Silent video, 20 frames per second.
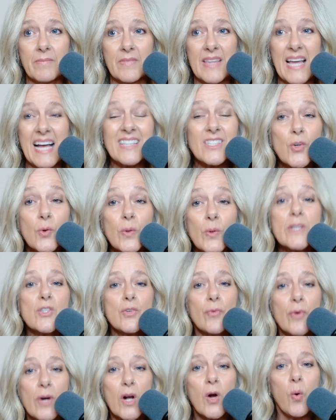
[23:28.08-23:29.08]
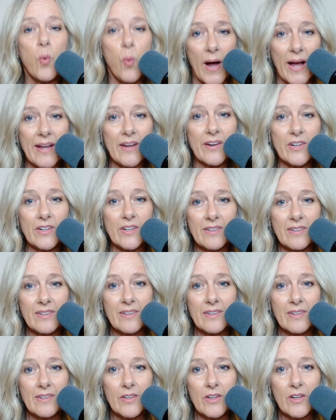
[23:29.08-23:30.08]
that's going to require
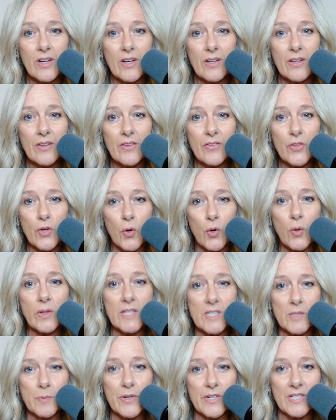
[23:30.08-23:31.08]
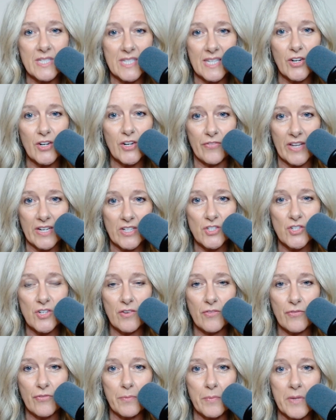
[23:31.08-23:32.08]
the Holy Spirit's
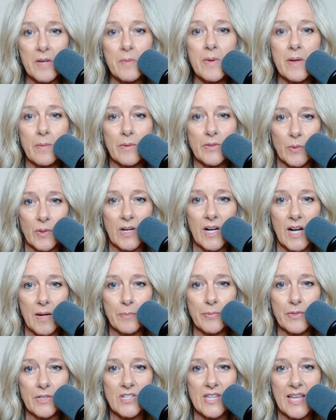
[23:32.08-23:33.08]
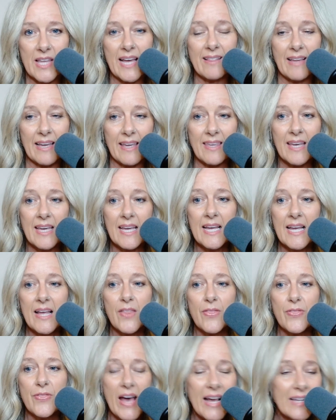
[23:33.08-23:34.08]
intervention for me to be able to accomplish that. Like,
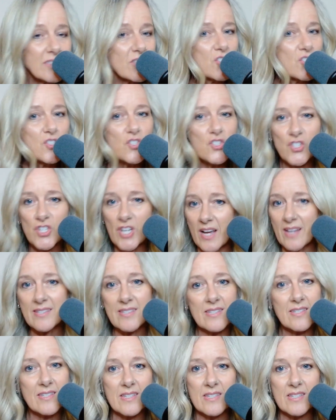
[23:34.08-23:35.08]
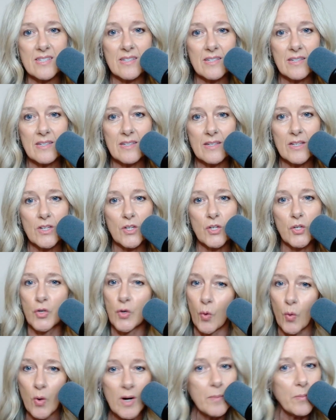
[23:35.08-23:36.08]
that's just
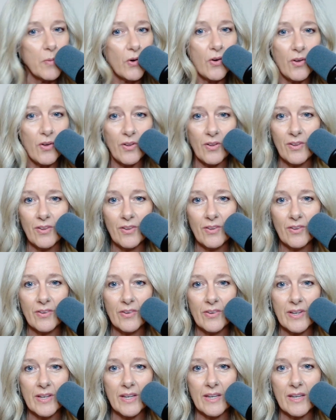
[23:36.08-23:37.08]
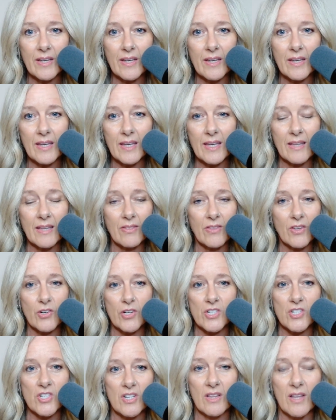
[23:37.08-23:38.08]
normal in the
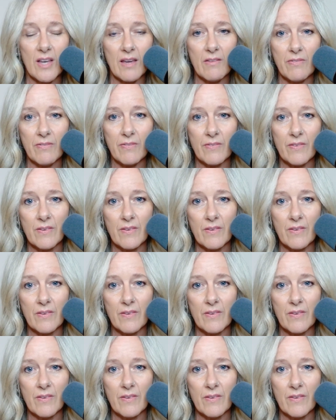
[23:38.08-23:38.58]
Christian life.